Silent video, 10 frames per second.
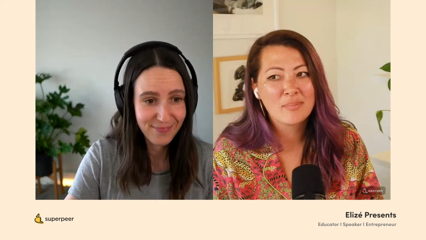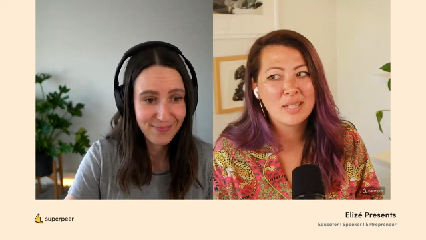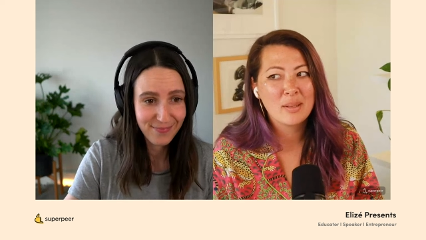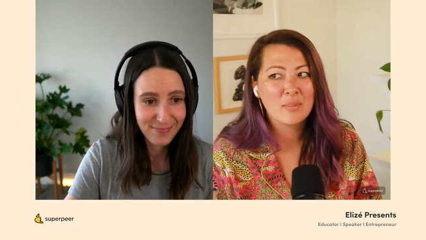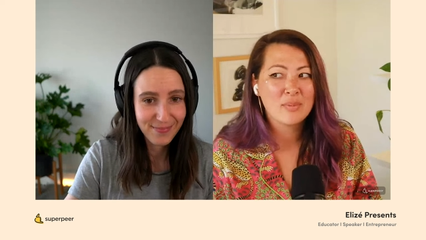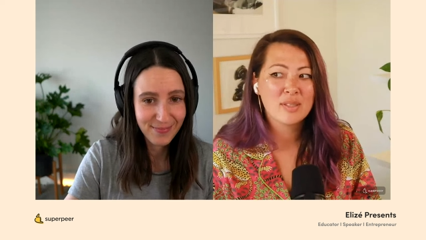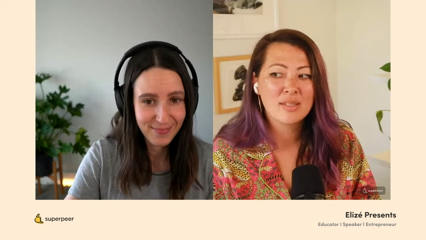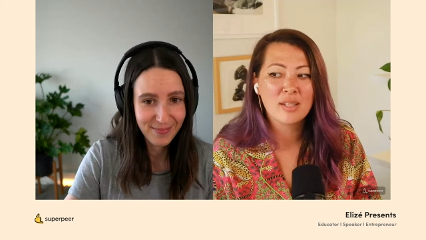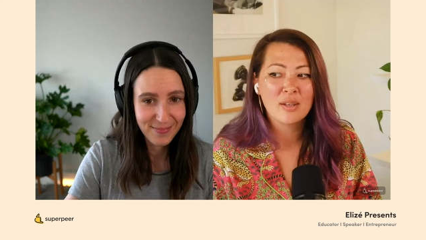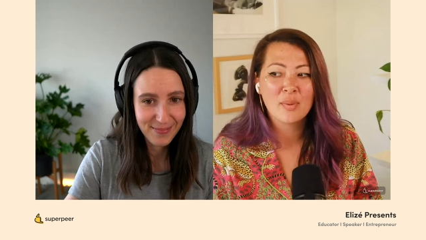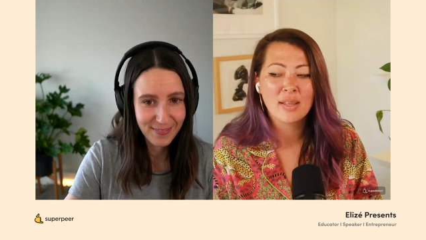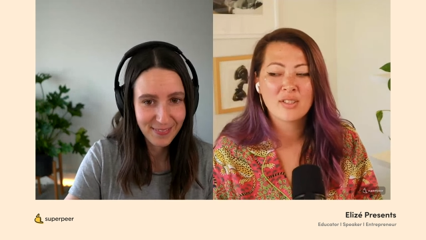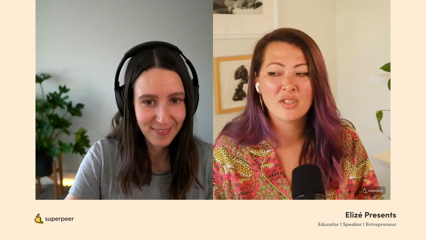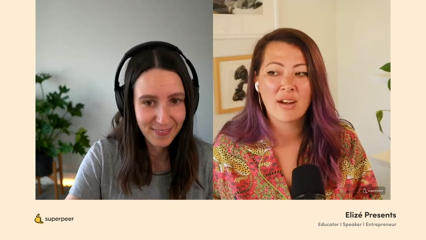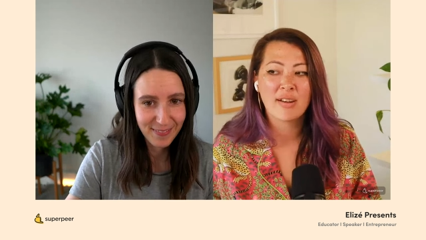Speaker 1: teams deal with
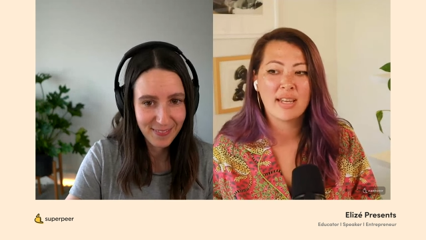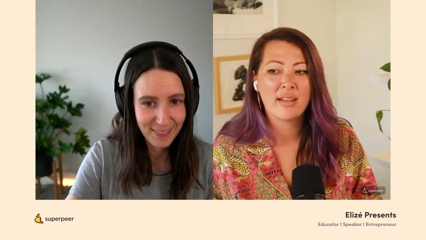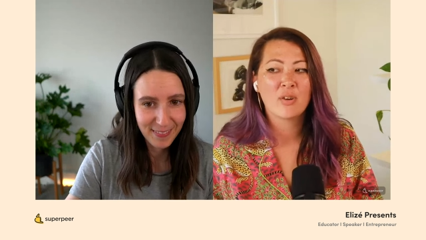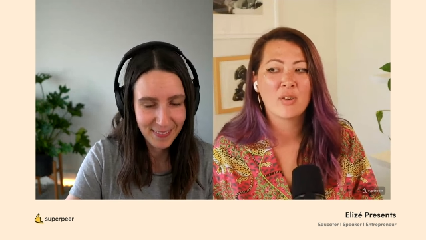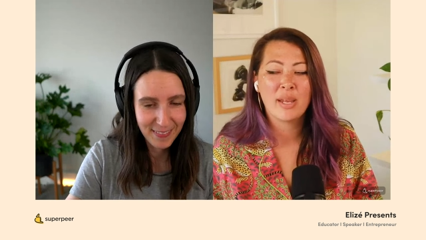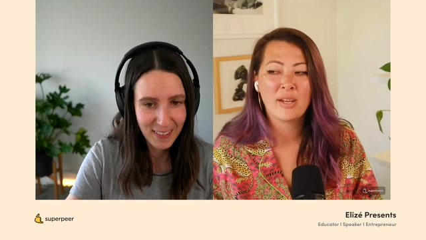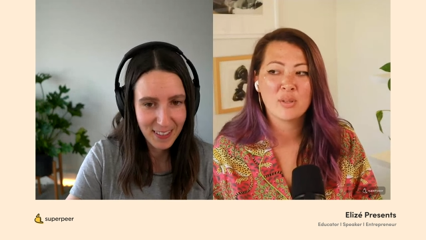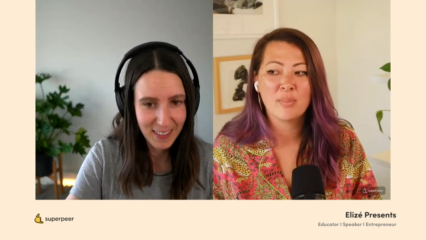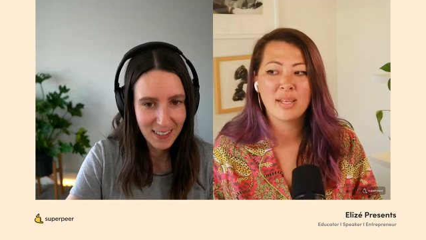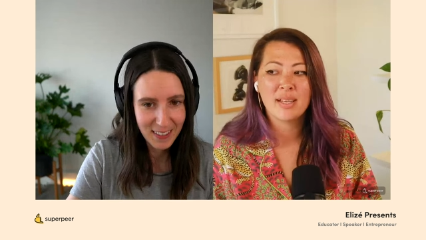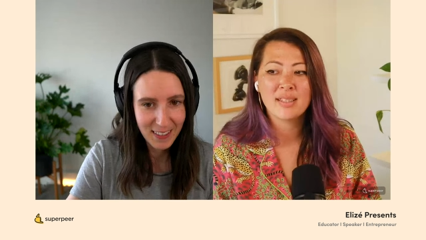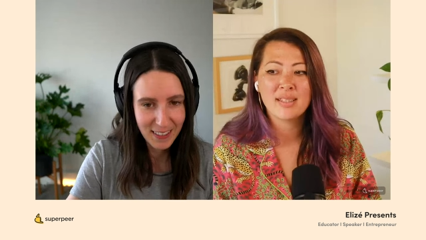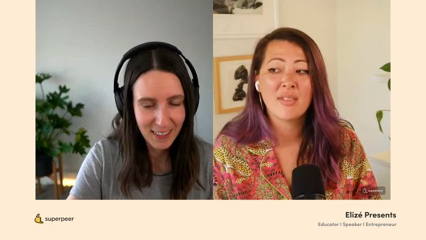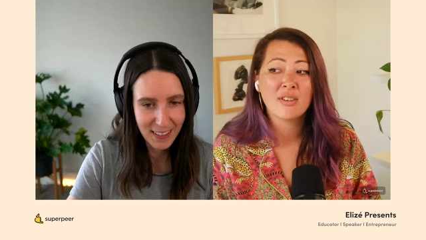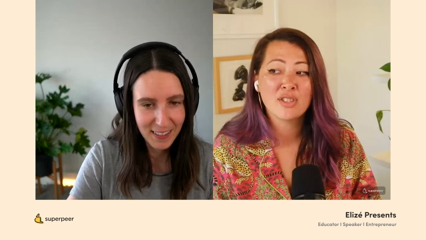sharing information because the
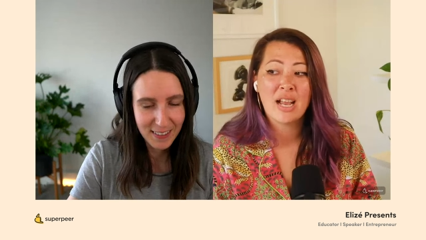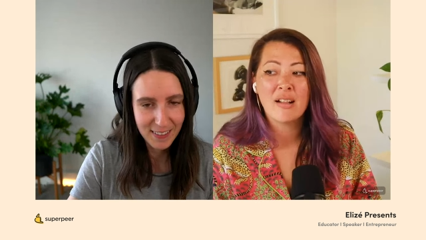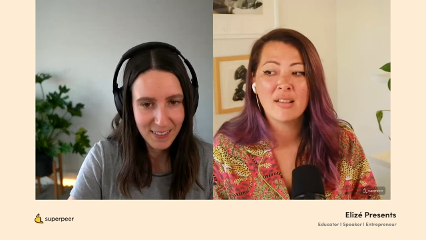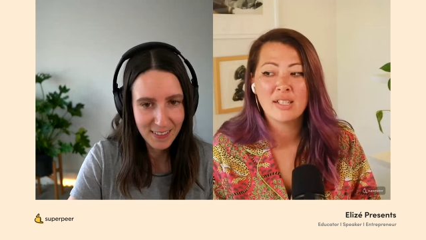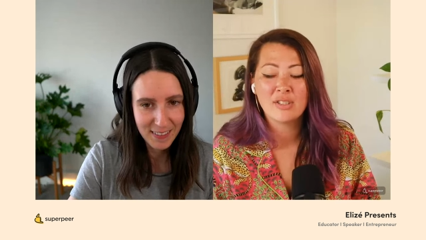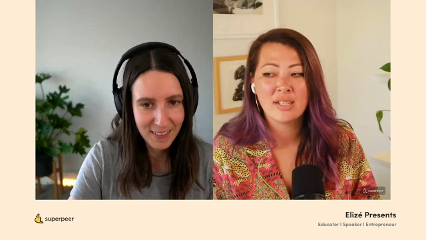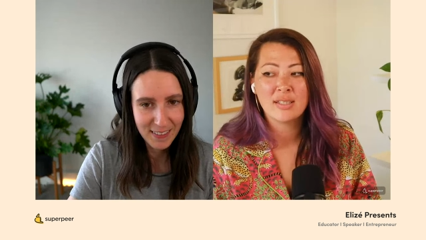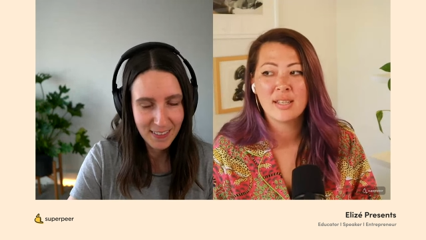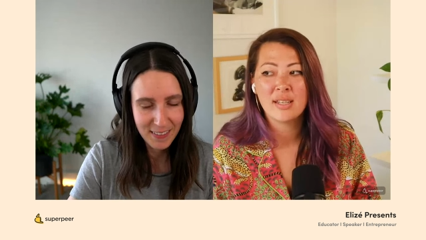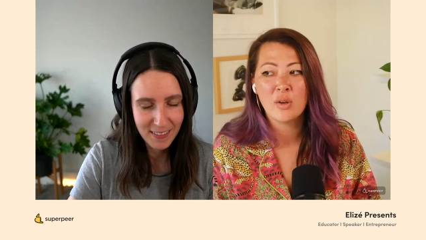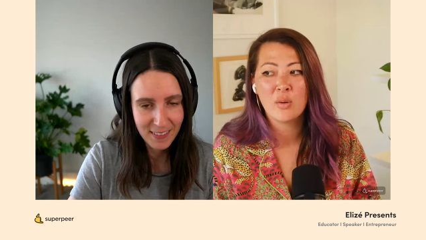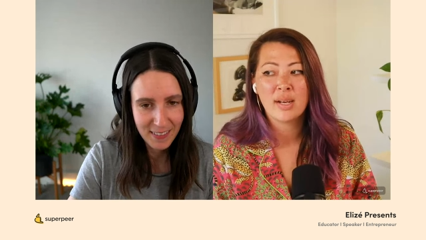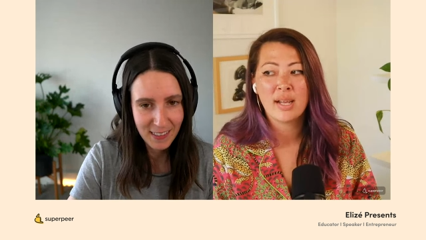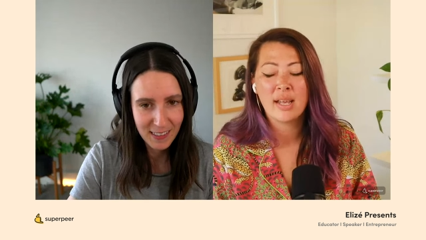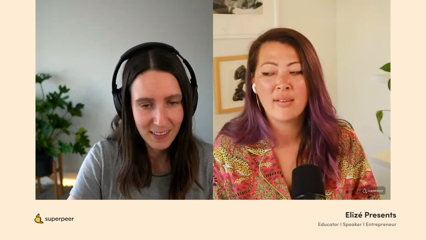other yeah. challenge is, you know, when
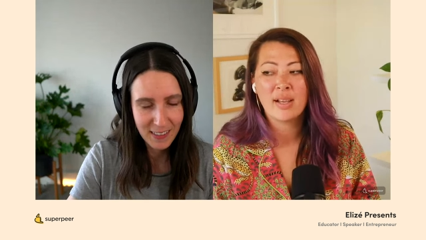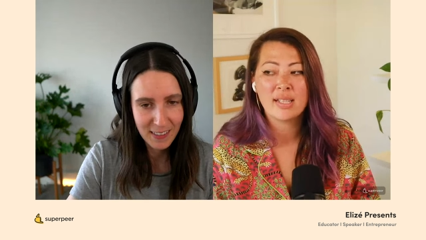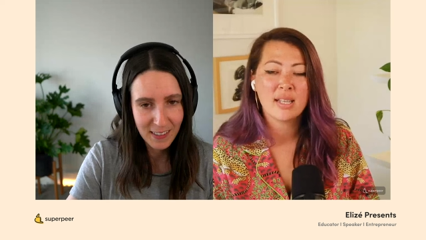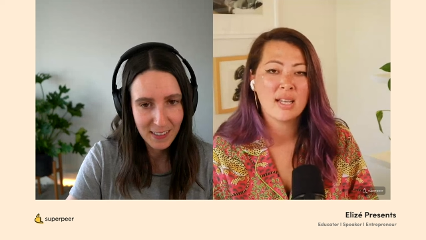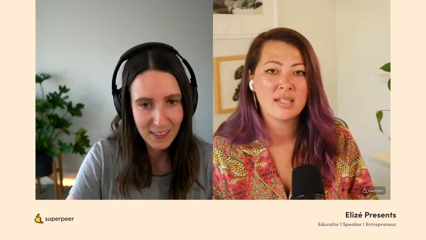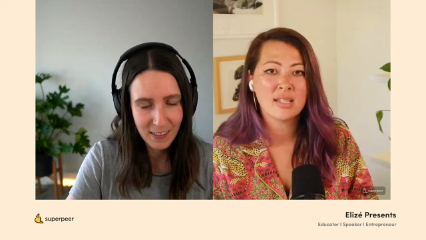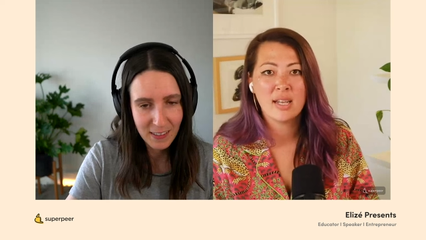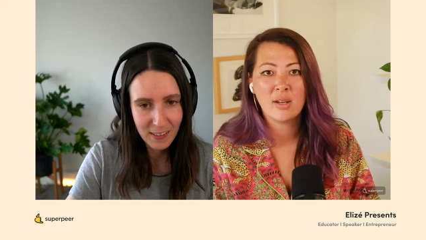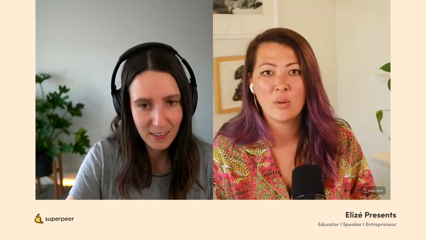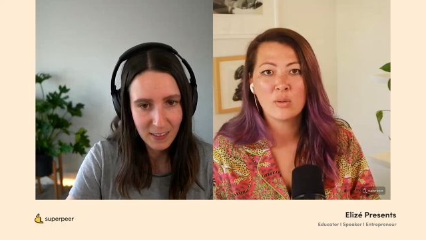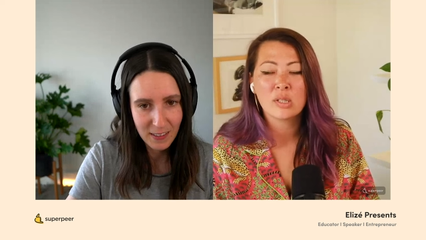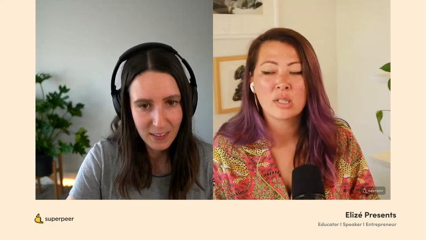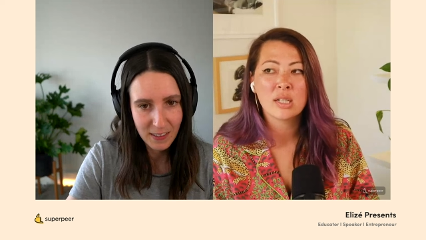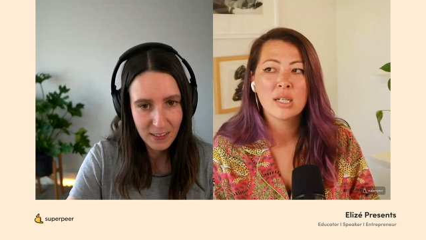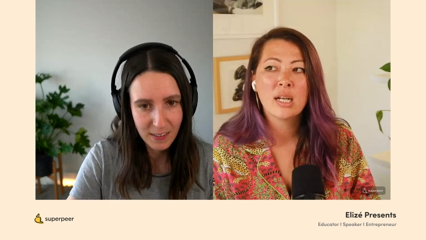I if I send a
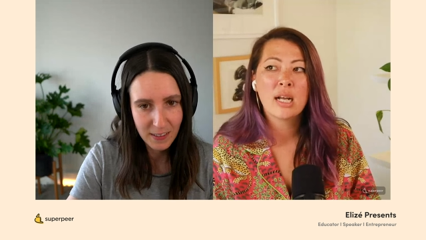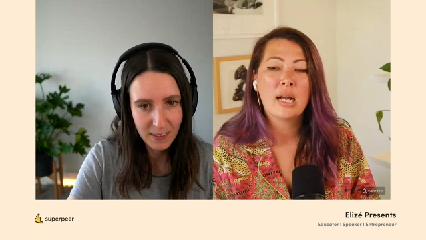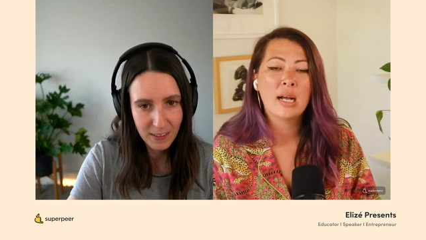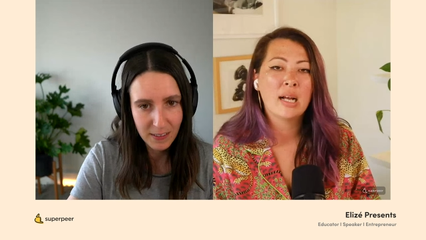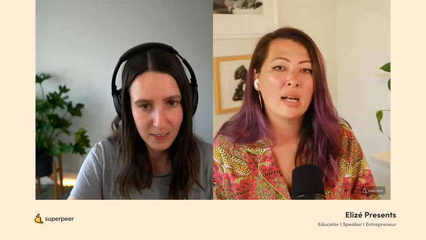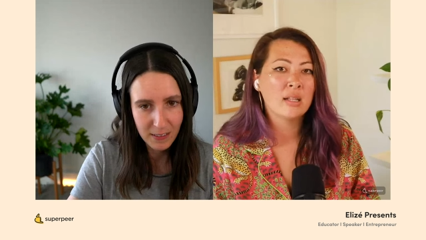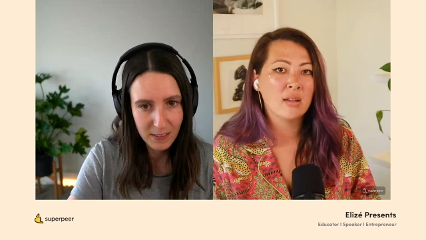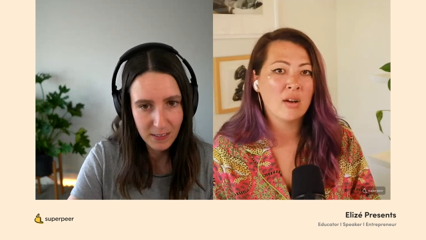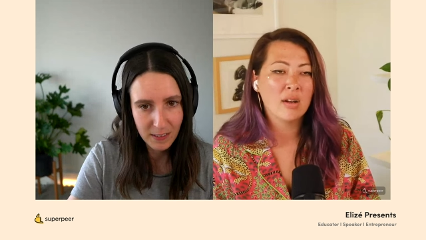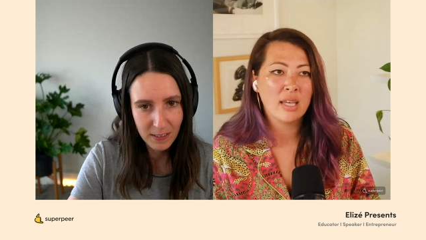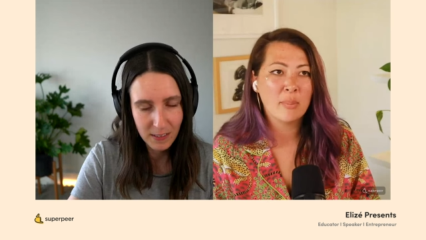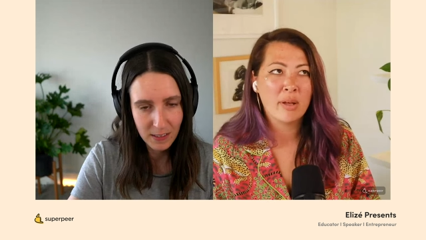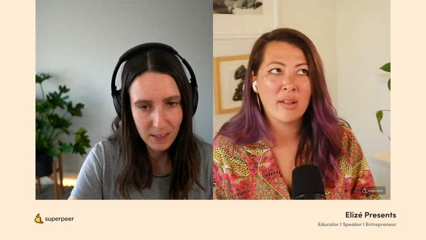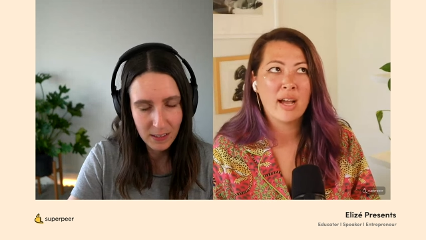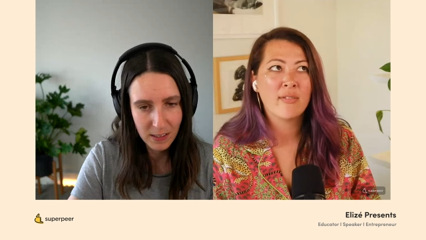stakeholder a long email
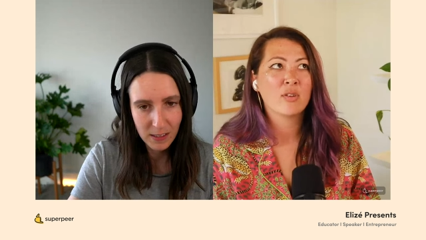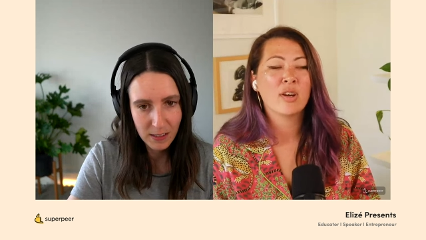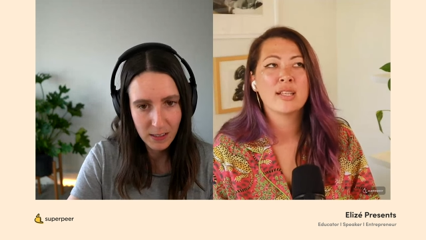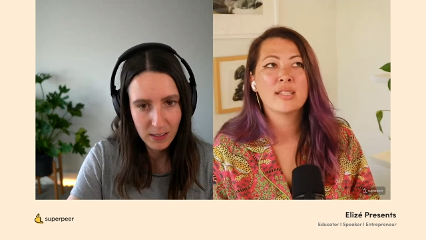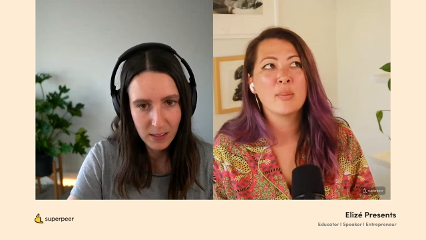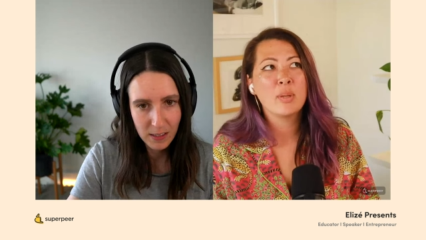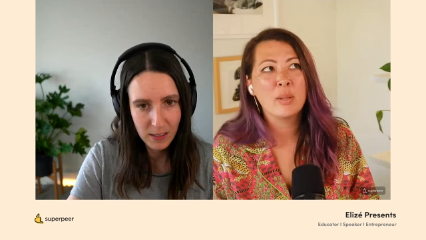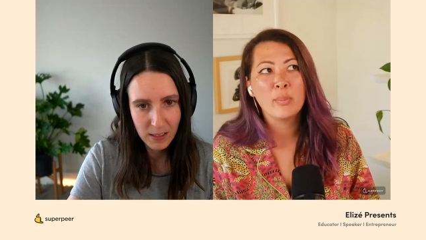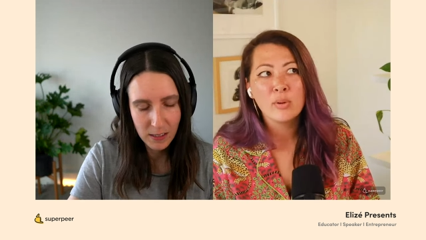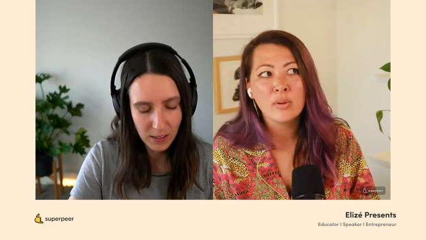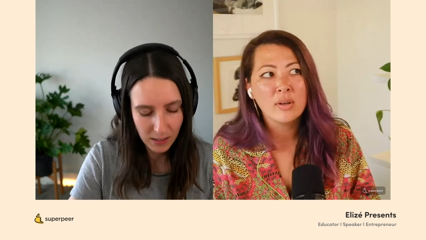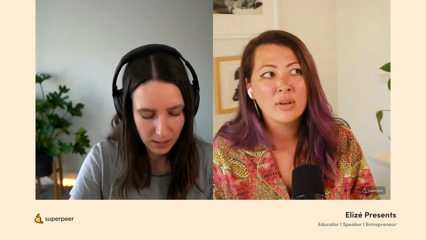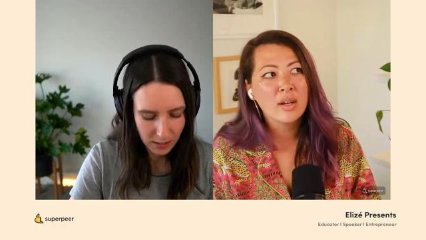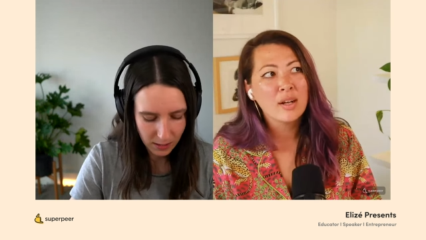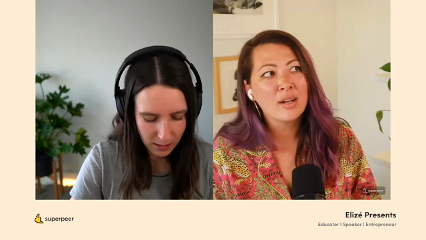after I send people,
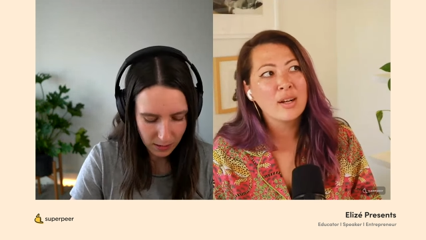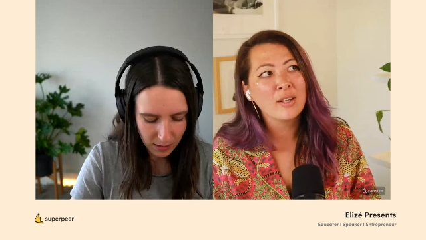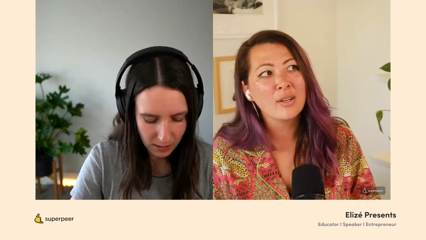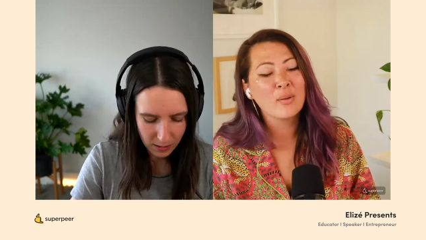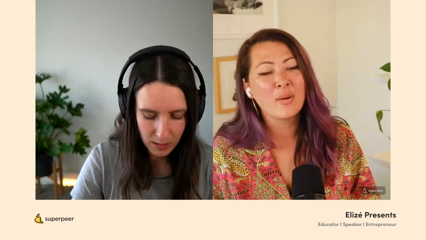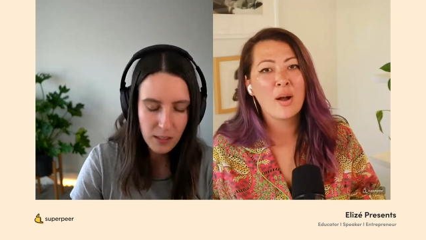you know,